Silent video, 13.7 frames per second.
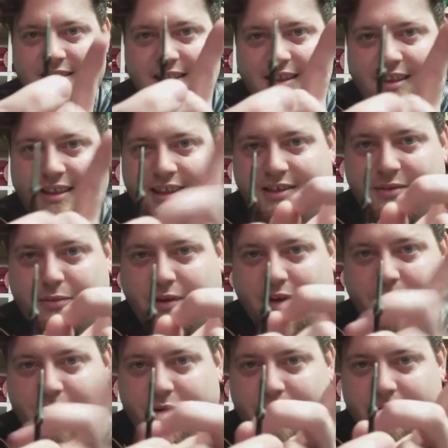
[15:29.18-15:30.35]
In this way
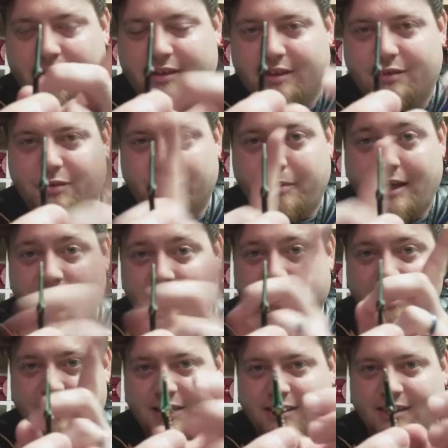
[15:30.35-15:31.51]
when you hold it this way.
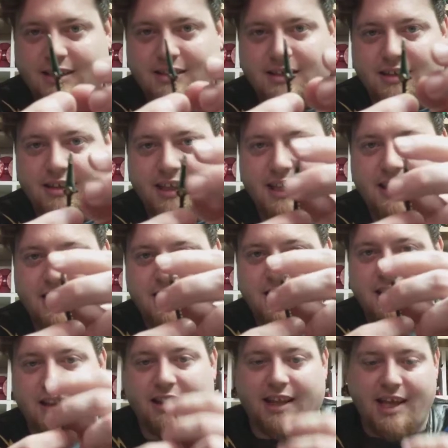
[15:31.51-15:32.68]
Basically, it's just leaning to
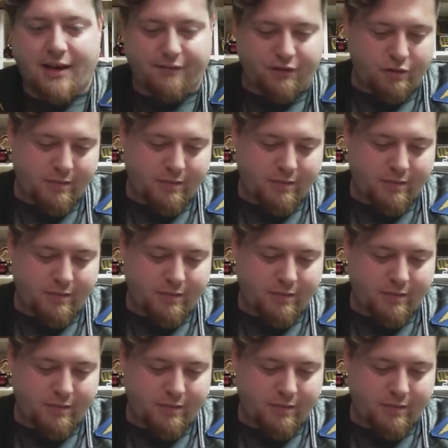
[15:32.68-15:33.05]
the left,